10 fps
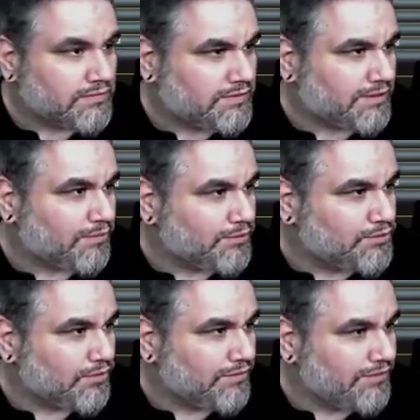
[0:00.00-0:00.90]
It's like,
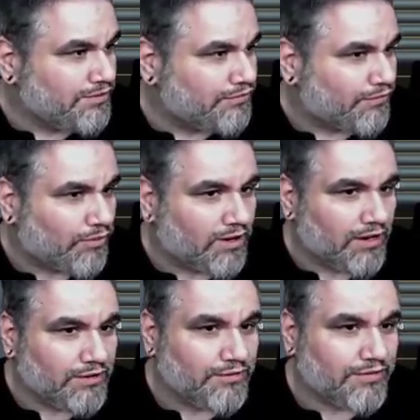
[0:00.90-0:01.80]
which one of these four
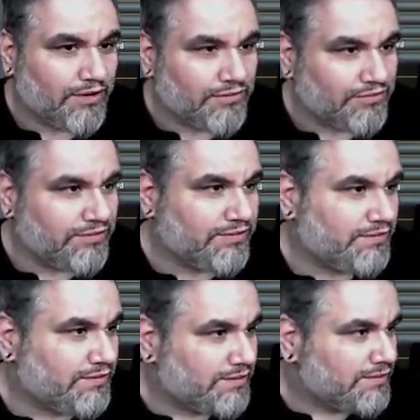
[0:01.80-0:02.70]
Hallowed Fountains is
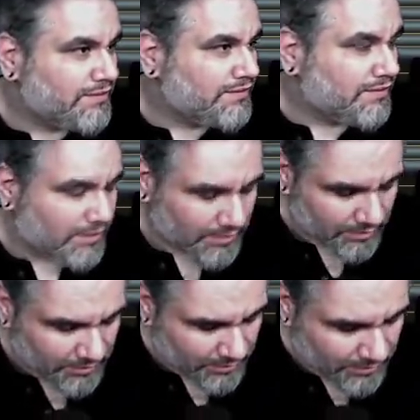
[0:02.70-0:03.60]
it?
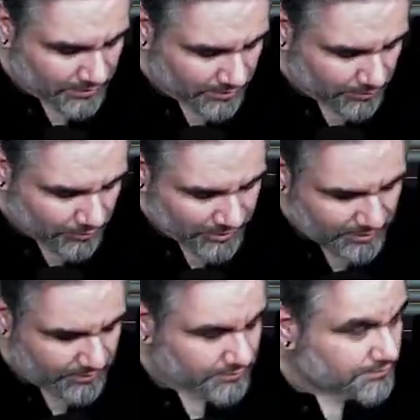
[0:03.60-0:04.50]
Uh,
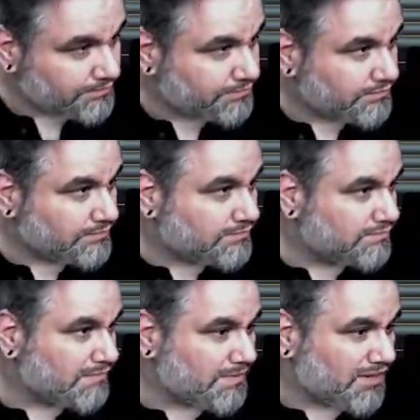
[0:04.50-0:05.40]
breeding.
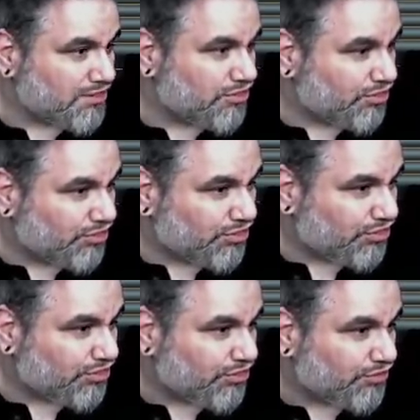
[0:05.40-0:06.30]
Maybe like
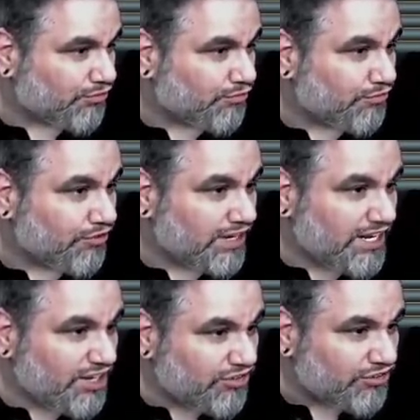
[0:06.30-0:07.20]

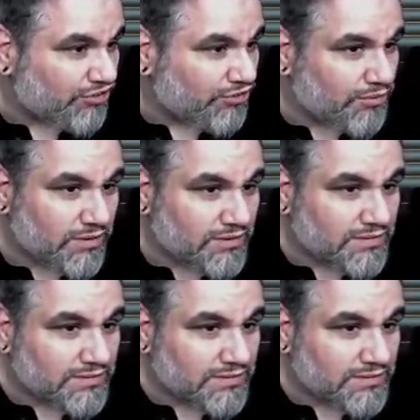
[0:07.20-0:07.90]
three, two.